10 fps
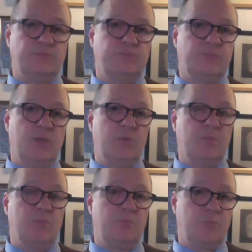I'm going
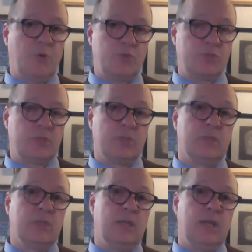to post
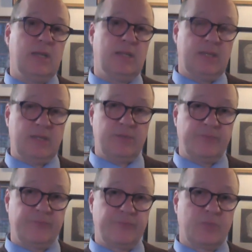a link
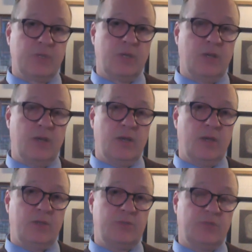
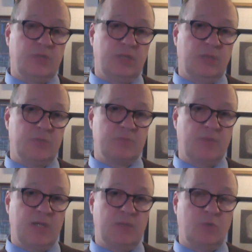uh, to the Columbus
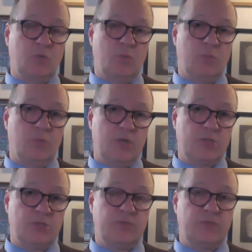Monument
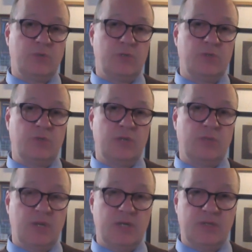Corporation if you want to
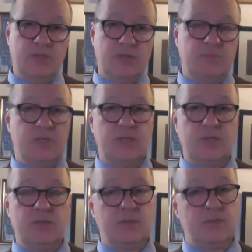donate money to them.
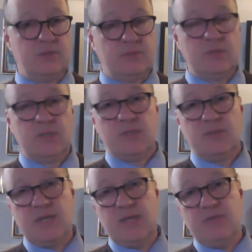They, uh, you know,
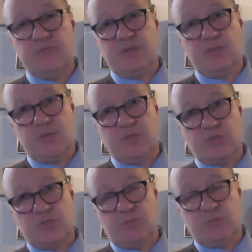they have done an
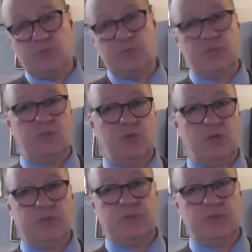amazing job too, and you can look at